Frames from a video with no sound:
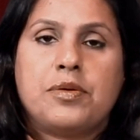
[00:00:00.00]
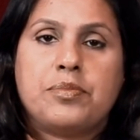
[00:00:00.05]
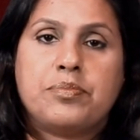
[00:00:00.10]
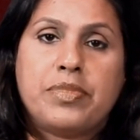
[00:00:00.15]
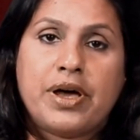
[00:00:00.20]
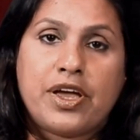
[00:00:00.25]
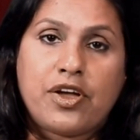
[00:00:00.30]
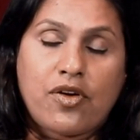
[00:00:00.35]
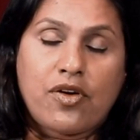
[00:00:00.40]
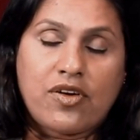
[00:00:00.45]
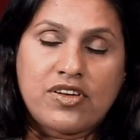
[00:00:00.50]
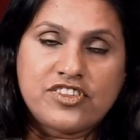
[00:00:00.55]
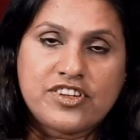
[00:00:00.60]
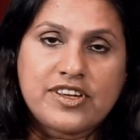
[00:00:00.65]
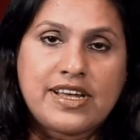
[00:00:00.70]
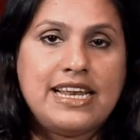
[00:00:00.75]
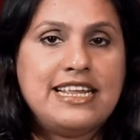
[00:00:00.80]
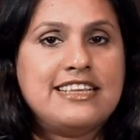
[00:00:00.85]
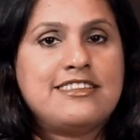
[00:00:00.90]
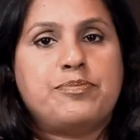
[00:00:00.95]

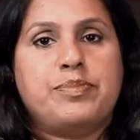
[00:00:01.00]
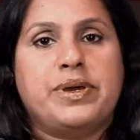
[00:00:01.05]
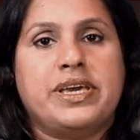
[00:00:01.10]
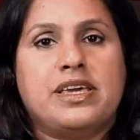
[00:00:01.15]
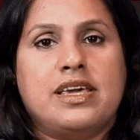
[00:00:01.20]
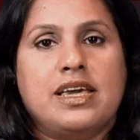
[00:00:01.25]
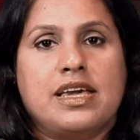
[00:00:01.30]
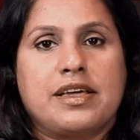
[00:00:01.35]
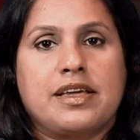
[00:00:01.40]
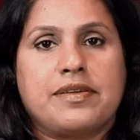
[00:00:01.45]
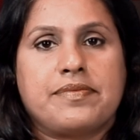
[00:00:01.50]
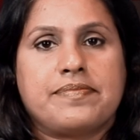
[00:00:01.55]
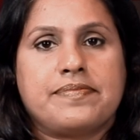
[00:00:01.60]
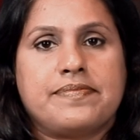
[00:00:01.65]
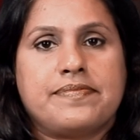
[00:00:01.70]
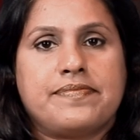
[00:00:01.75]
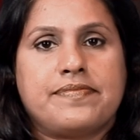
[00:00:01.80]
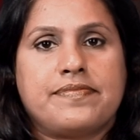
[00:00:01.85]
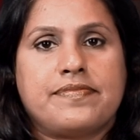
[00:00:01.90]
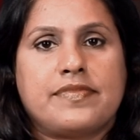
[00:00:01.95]
Biologically speaking,
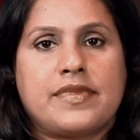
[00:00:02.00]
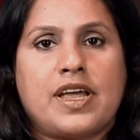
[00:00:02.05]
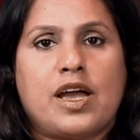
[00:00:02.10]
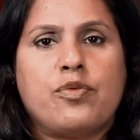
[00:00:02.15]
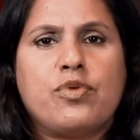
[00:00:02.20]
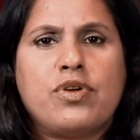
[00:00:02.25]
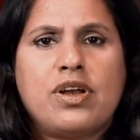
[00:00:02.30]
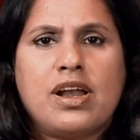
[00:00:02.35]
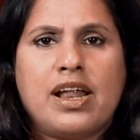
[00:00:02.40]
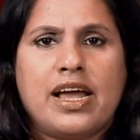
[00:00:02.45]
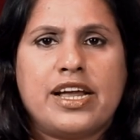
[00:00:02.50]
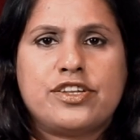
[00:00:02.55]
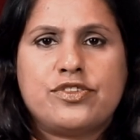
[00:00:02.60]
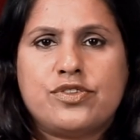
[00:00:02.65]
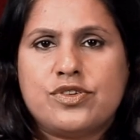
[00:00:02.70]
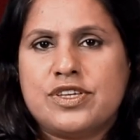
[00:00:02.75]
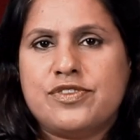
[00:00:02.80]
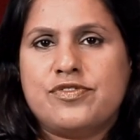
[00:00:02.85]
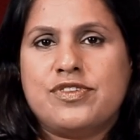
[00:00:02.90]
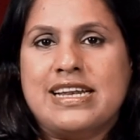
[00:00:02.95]
I would like to
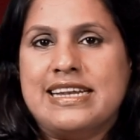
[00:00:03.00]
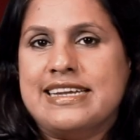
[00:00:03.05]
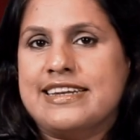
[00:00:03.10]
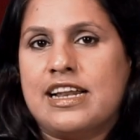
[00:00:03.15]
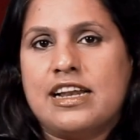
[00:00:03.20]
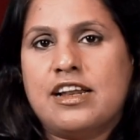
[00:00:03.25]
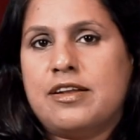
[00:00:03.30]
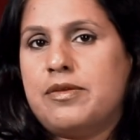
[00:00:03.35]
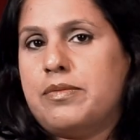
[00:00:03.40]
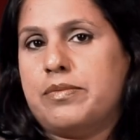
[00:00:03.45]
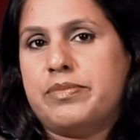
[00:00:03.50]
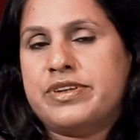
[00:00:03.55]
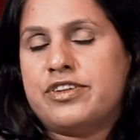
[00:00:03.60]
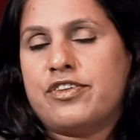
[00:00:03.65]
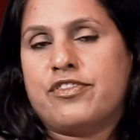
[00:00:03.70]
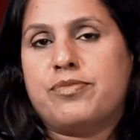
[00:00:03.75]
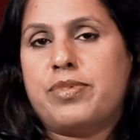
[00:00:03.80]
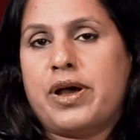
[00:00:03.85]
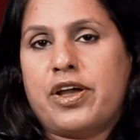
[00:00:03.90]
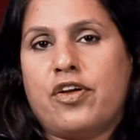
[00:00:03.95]
give you a little bit
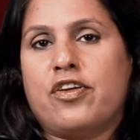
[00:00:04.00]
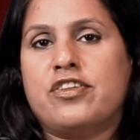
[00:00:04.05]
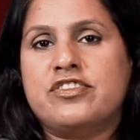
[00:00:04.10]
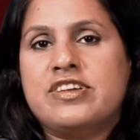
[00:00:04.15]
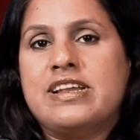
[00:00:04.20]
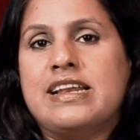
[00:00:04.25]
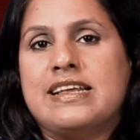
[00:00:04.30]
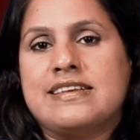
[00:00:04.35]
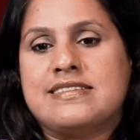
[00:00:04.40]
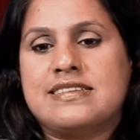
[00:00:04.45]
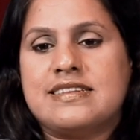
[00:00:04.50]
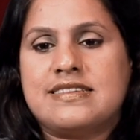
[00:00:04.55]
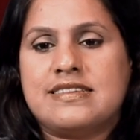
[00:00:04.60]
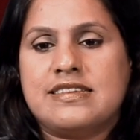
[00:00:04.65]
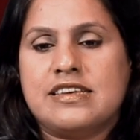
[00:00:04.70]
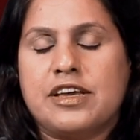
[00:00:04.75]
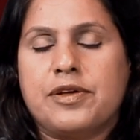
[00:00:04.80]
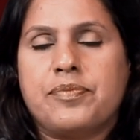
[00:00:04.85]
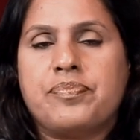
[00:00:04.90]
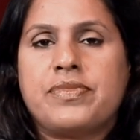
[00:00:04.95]
of biology lessons
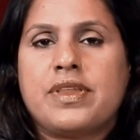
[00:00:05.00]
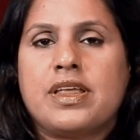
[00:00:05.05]
here.